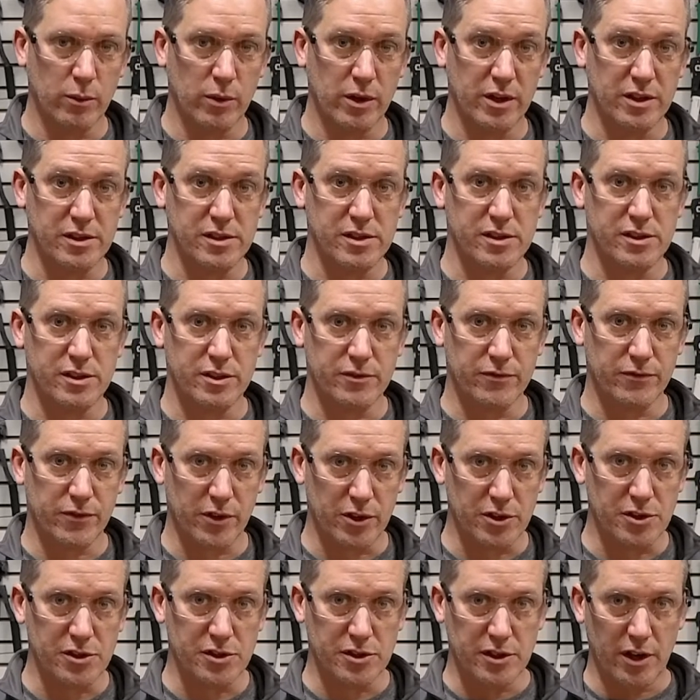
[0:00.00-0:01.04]
where it's
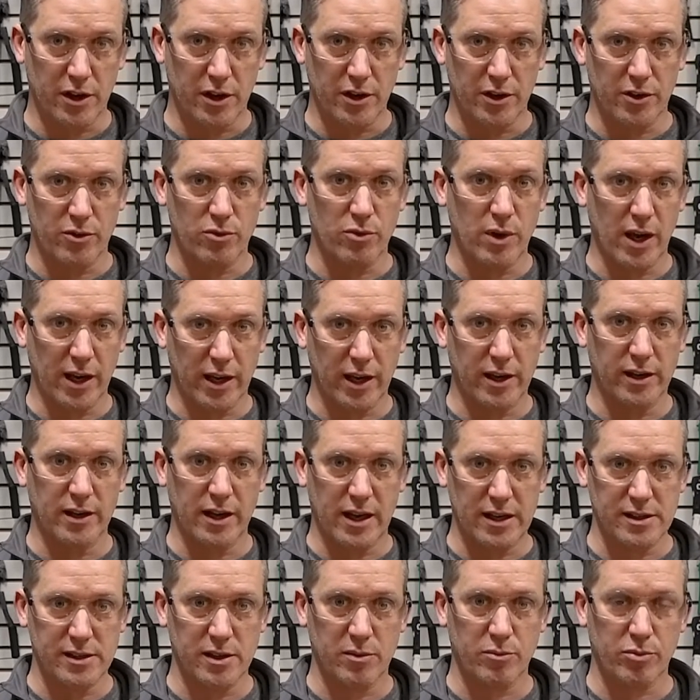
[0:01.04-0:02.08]
first started
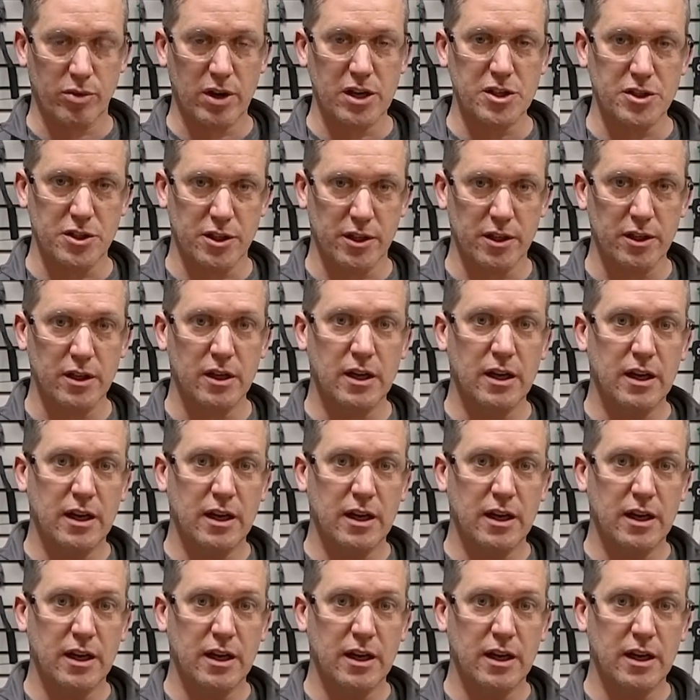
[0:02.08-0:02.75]
recognizing pressure,